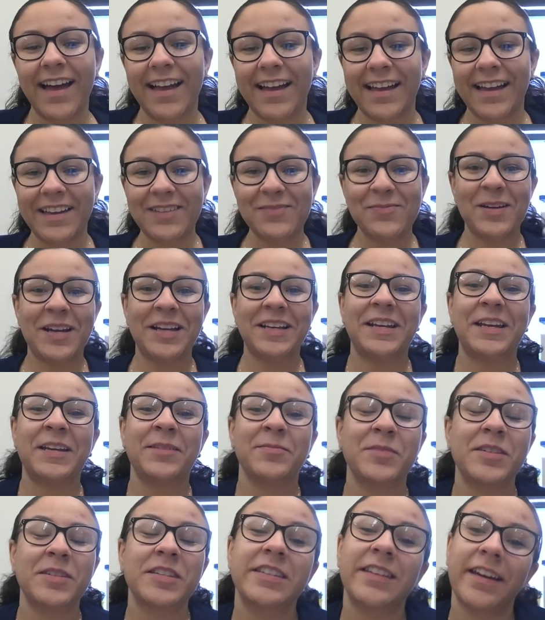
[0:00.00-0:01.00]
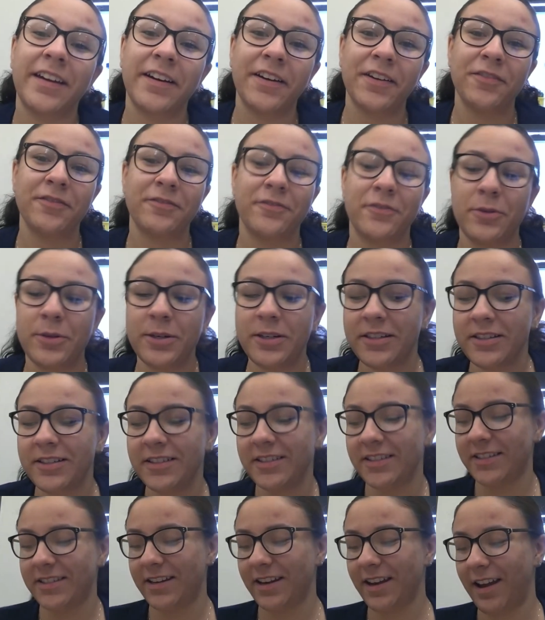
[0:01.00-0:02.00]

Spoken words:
Hi, my name's Tara Fort.